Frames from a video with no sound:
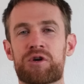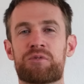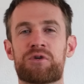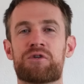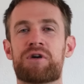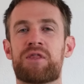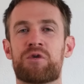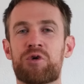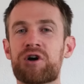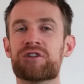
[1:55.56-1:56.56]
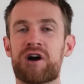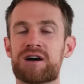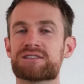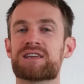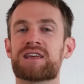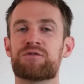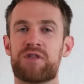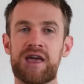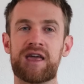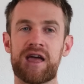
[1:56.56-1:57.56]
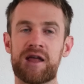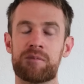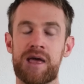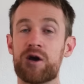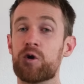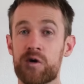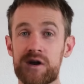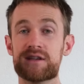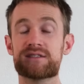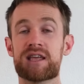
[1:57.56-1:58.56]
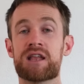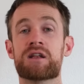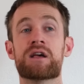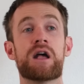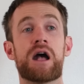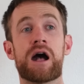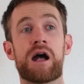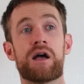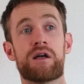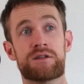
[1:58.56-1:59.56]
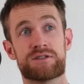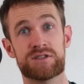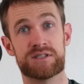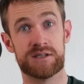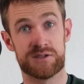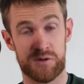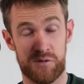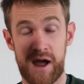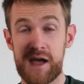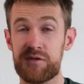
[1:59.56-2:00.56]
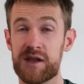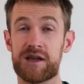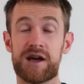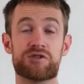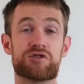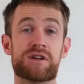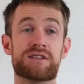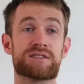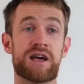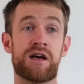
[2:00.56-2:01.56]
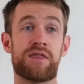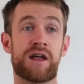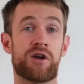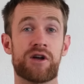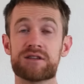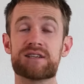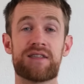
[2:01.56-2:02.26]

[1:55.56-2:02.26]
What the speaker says: Report around the world are asking if they can make orders to arrive in countries that are not South